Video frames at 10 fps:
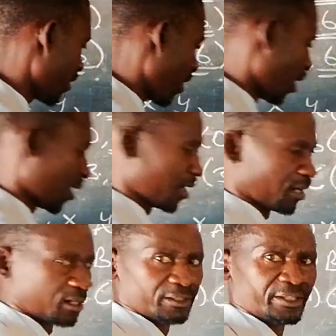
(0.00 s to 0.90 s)

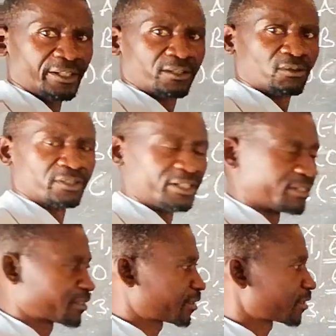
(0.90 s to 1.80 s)
uh, the
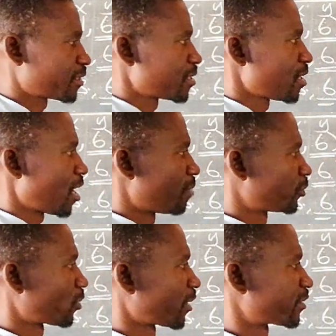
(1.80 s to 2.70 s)
coordinates i'm
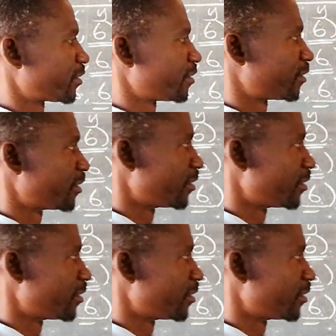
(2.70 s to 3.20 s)
sure that is